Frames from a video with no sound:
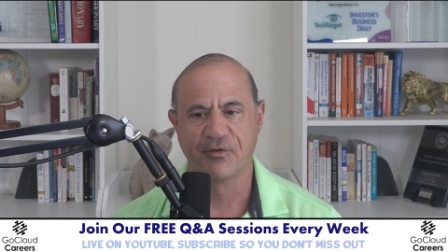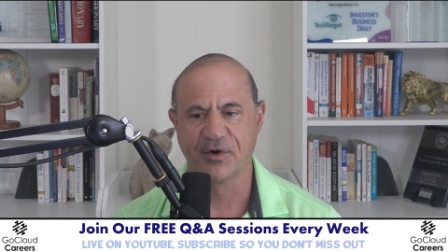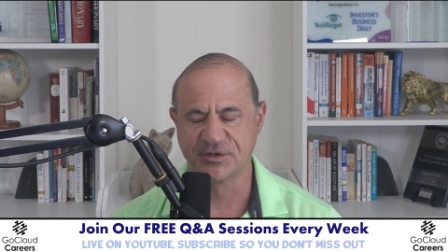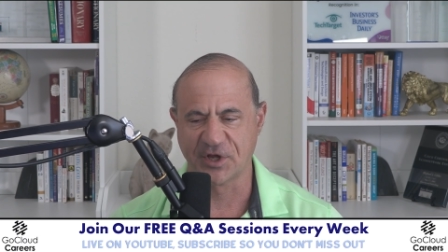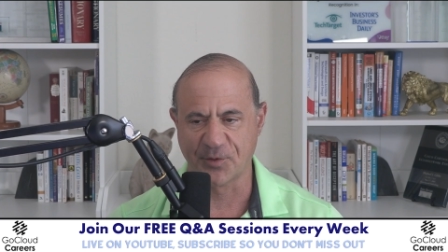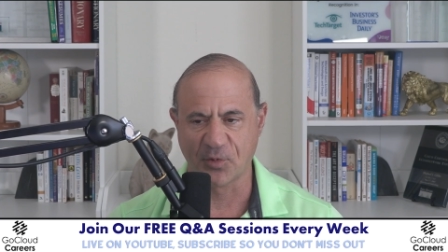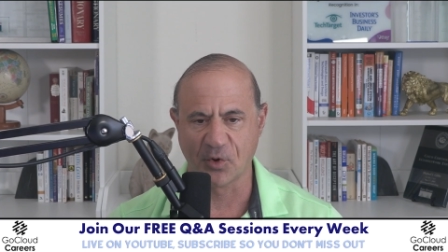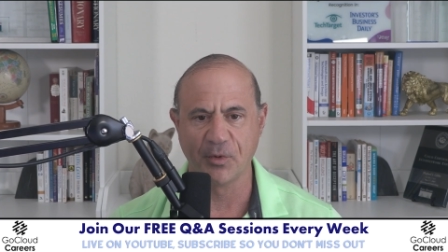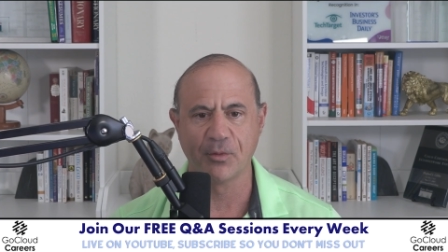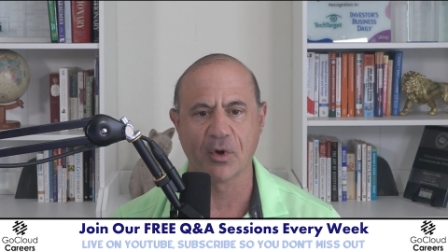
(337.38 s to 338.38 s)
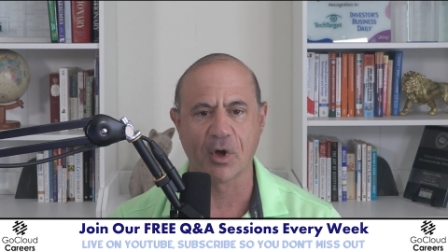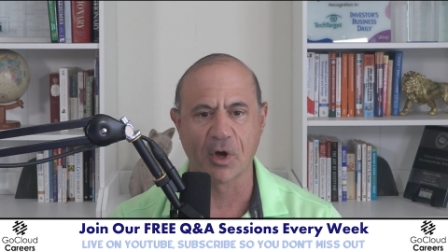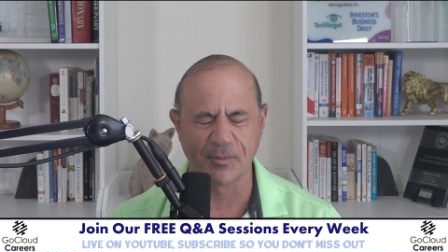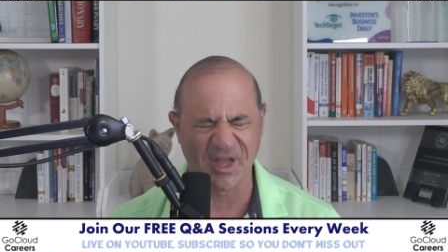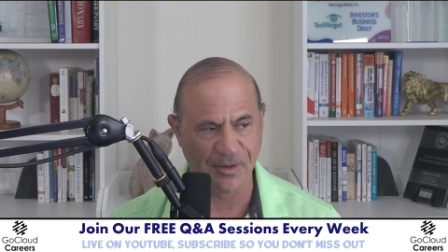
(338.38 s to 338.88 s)
For example, we will
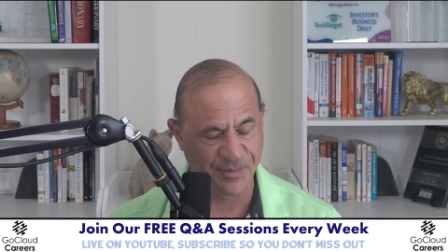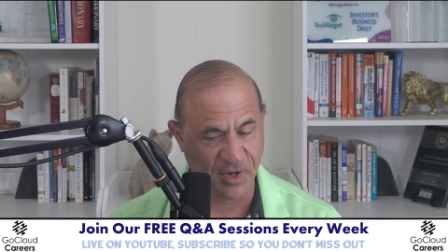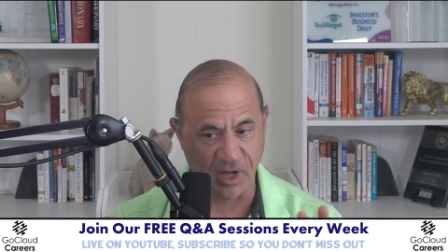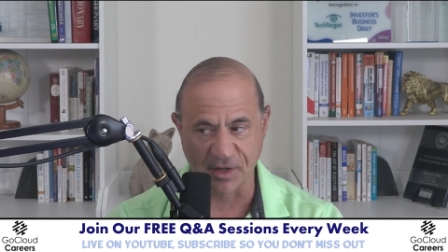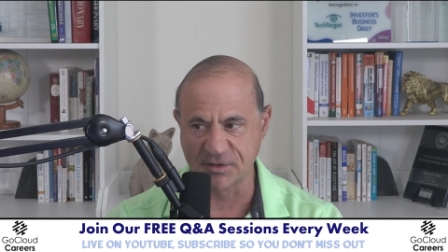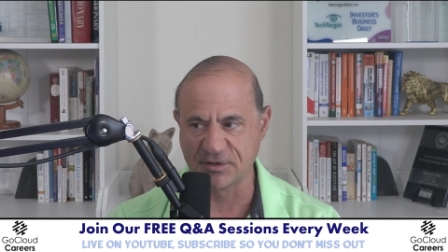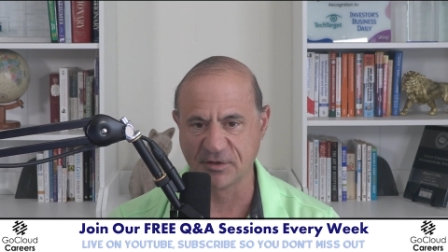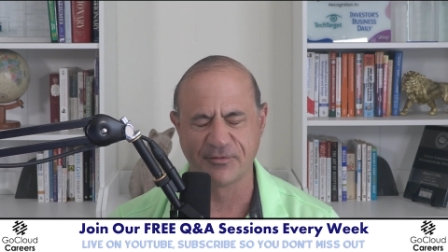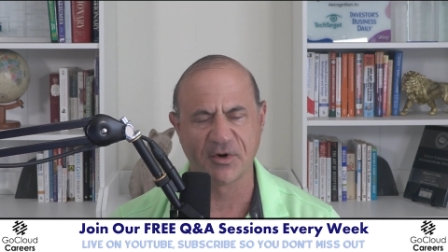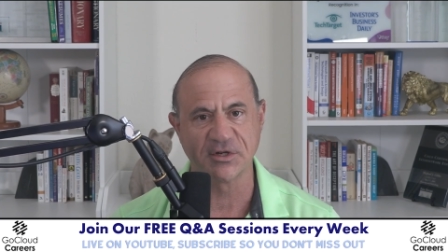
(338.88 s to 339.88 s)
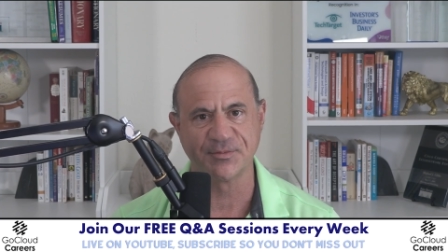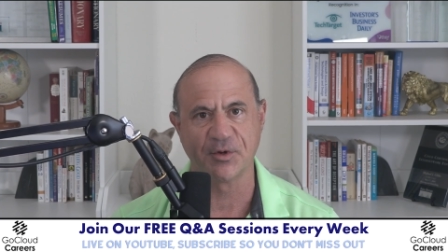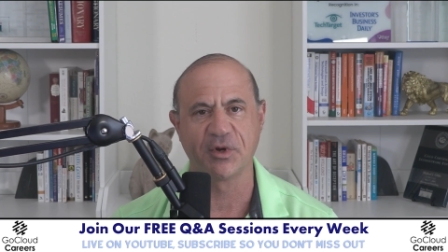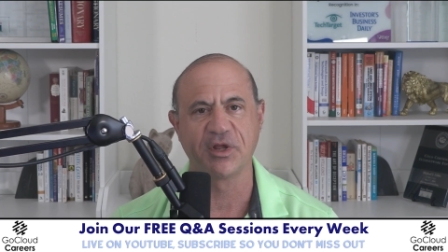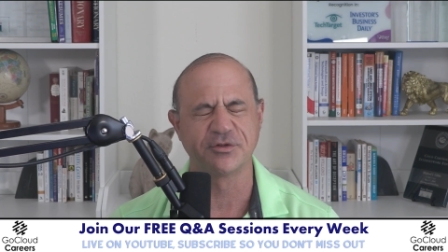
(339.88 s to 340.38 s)
automate policy
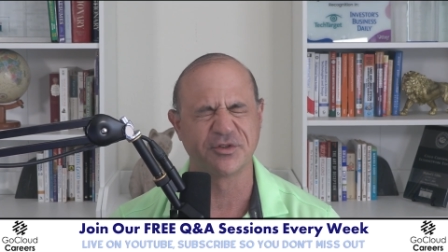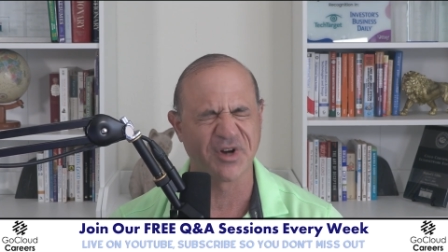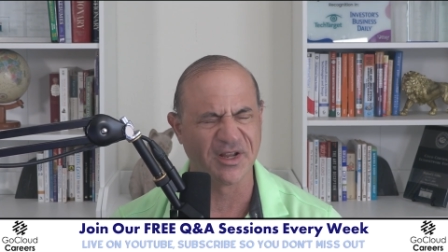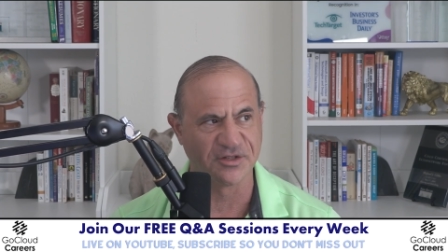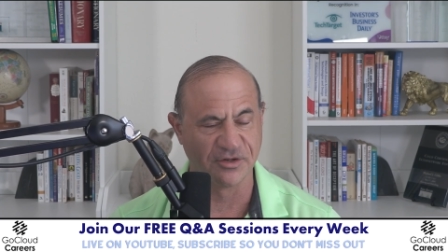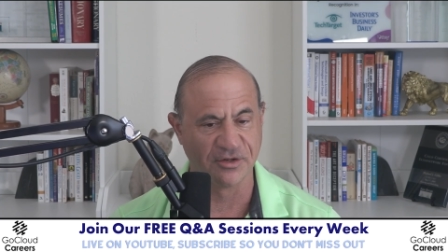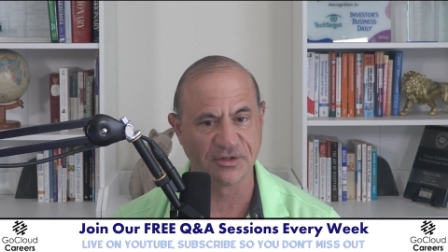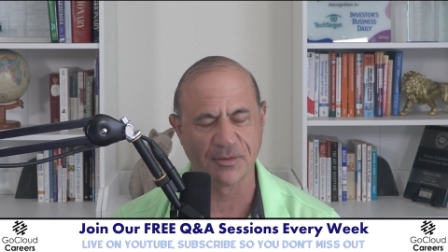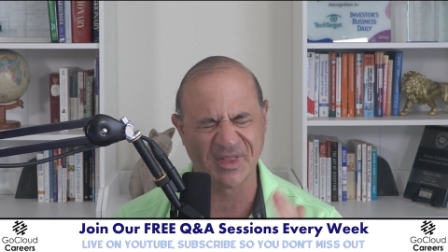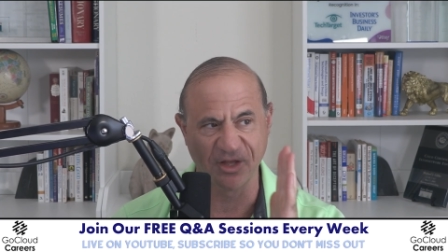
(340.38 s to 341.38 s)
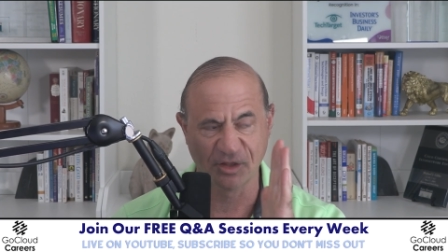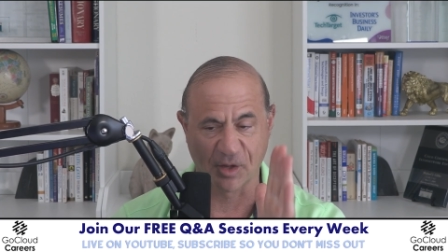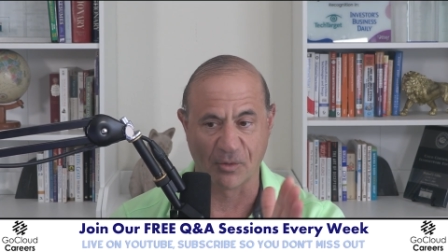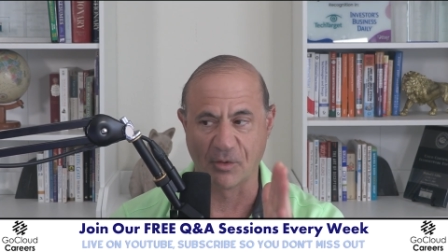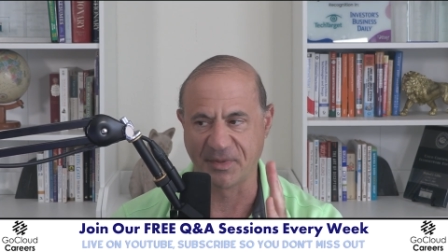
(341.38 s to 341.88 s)
enforcement. When a user tries to do something,
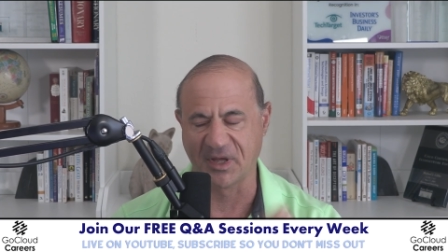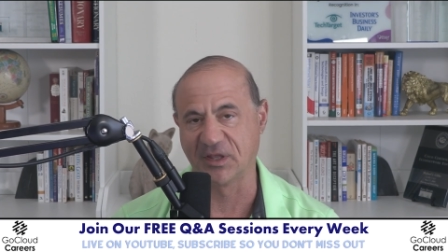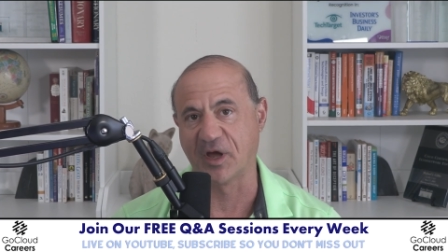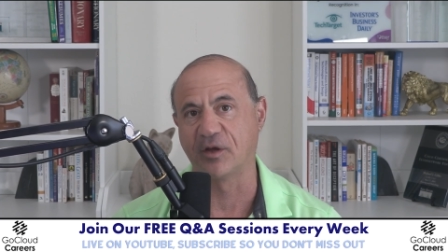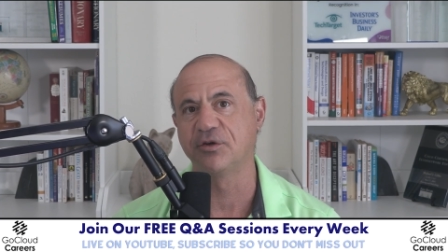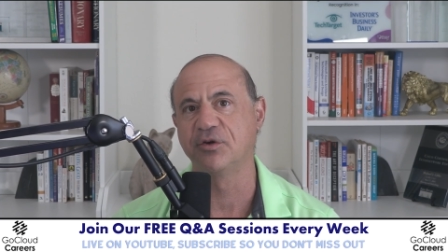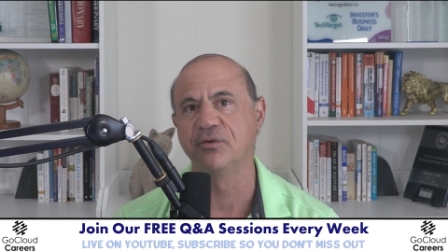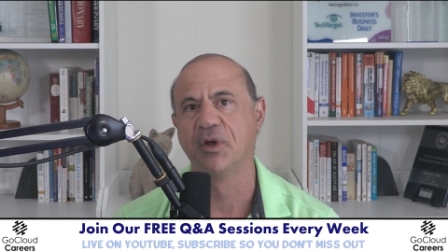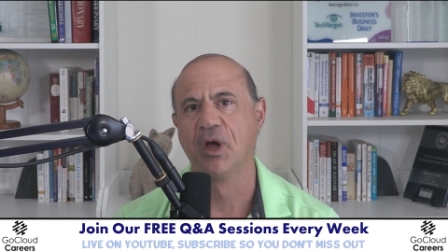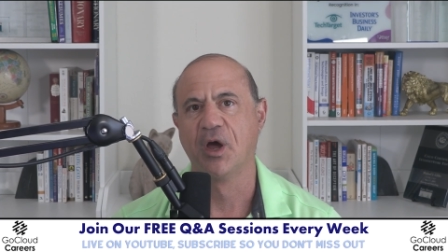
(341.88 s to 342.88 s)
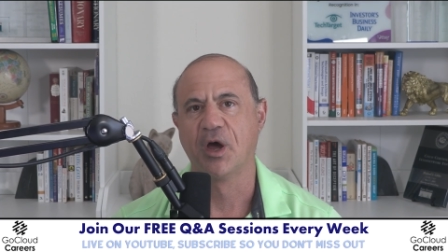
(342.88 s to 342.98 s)
they won't be allowed to.